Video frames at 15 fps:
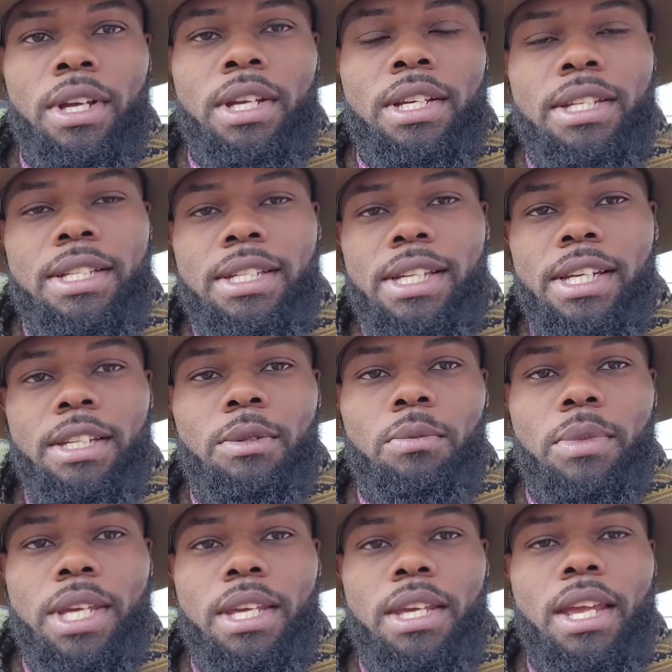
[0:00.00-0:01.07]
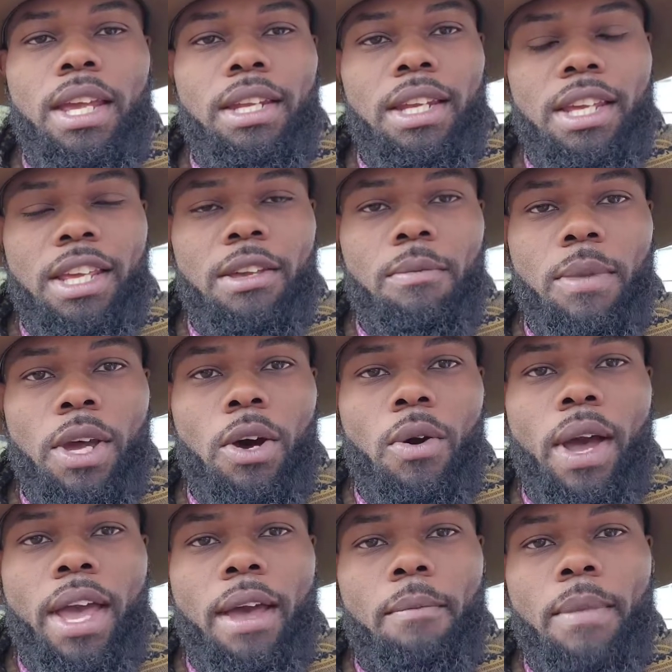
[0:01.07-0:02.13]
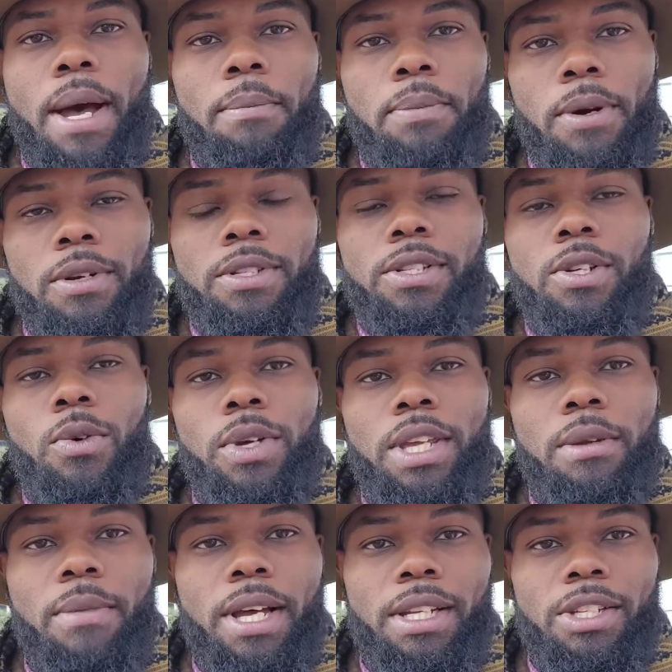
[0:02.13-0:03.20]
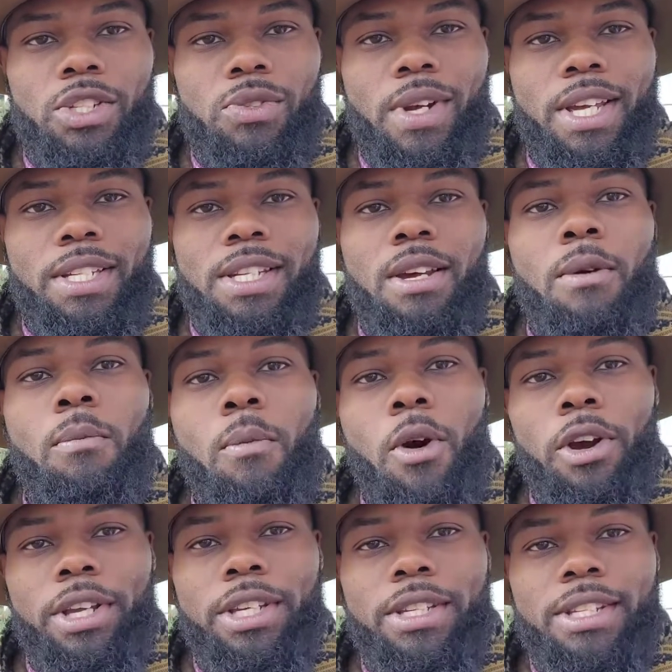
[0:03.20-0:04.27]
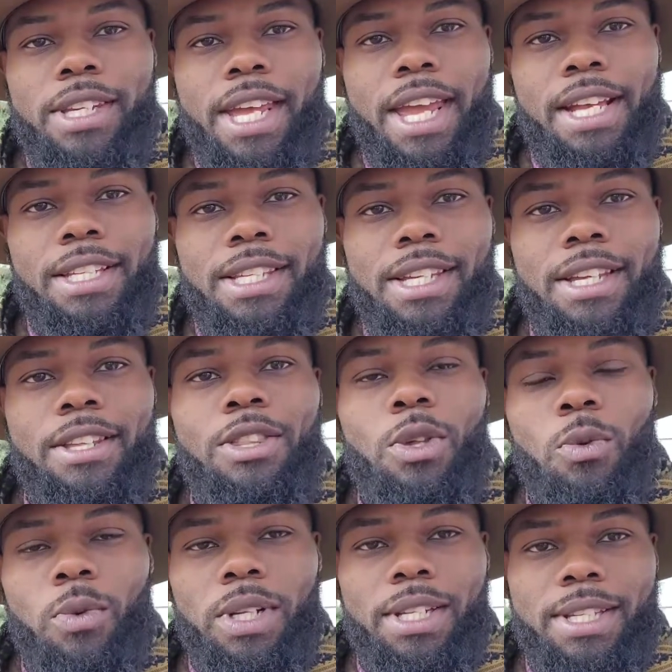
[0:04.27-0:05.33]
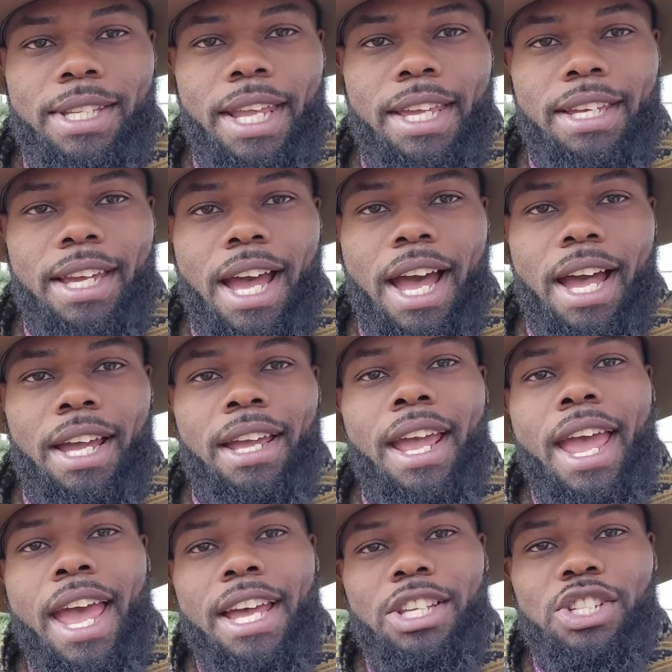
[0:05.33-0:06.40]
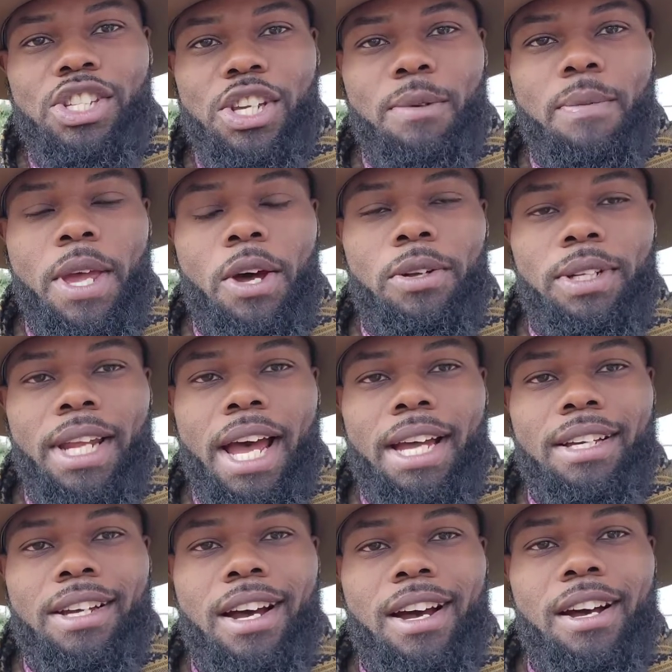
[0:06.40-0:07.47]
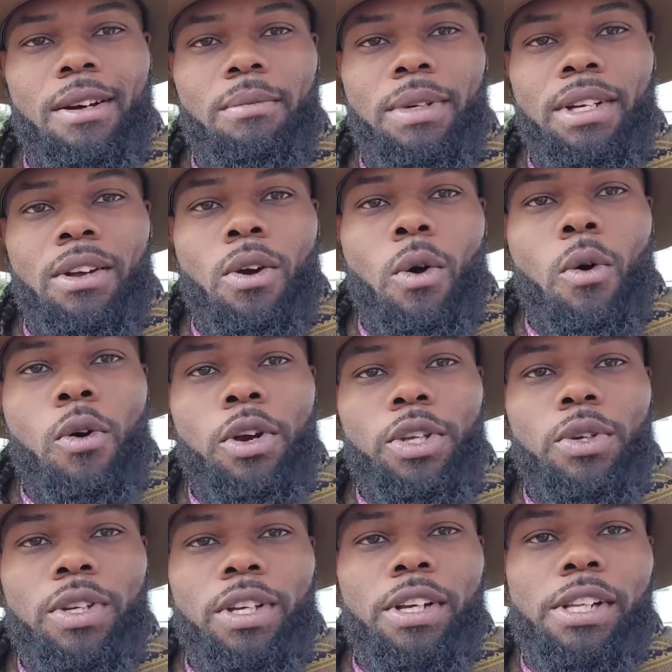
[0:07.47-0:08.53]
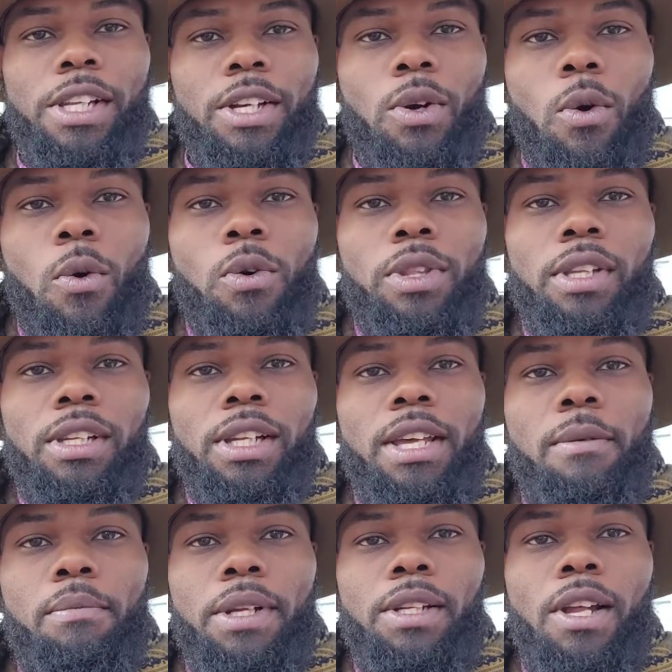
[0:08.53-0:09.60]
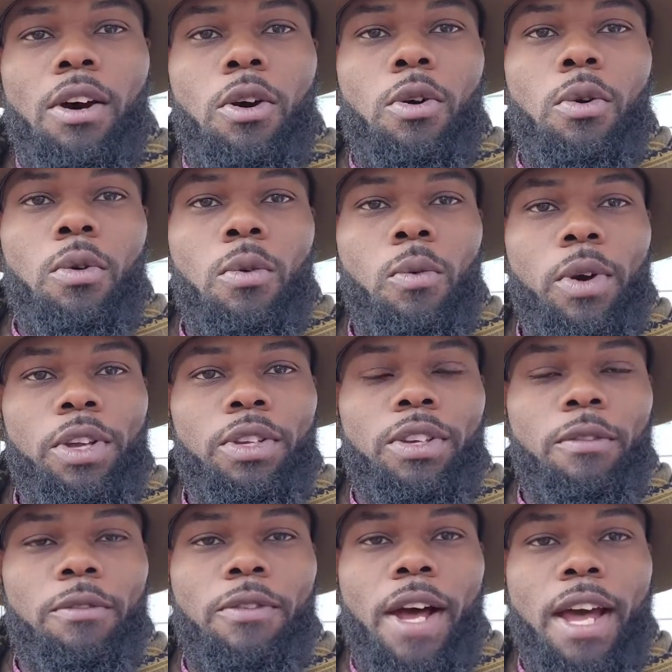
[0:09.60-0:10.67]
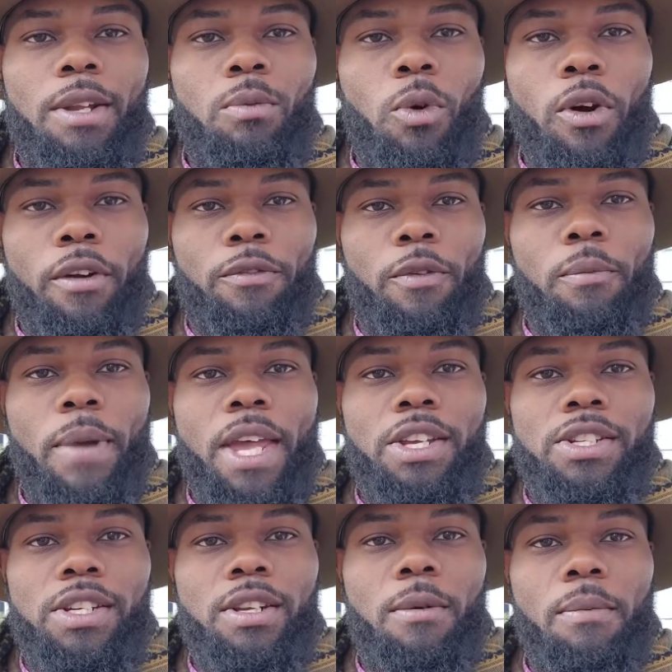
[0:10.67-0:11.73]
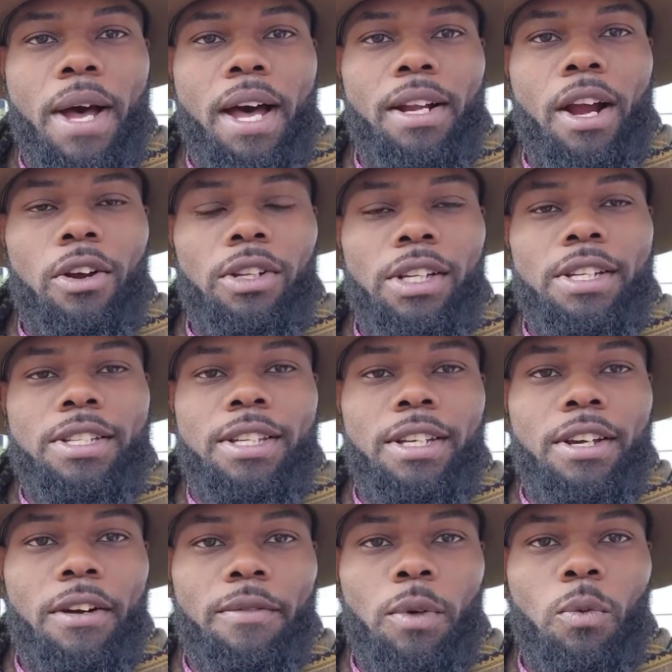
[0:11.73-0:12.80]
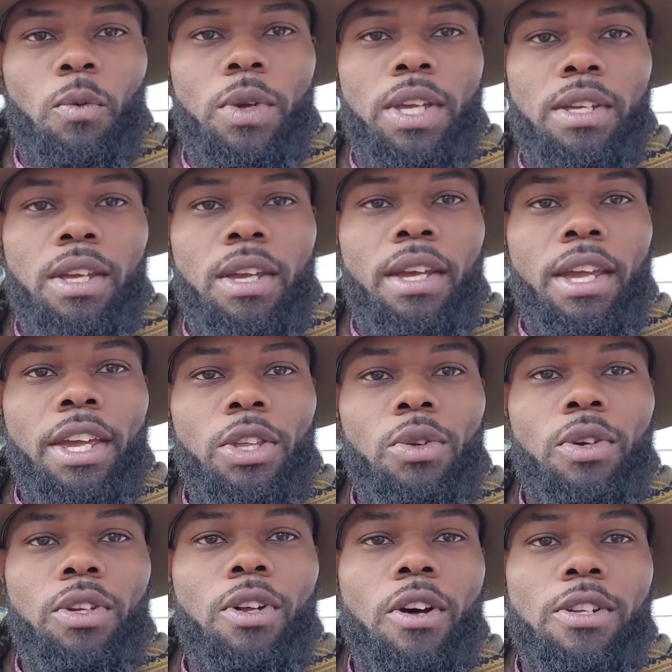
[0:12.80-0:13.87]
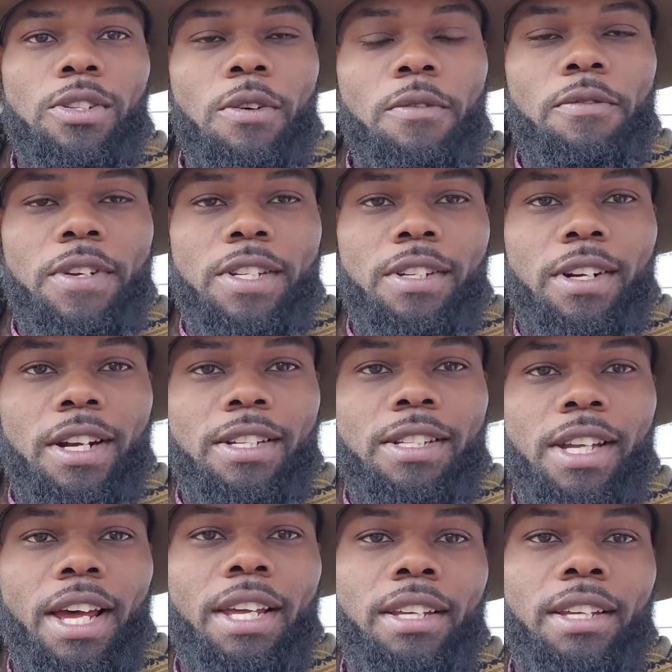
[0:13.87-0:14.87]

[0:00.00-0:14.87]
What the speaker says: send me an email at my personal email address, Marcus Canty, the real estate guy, @gmail.com. Or you can click on the link below where you can find more information about our listing of the week. And you can also visit our site.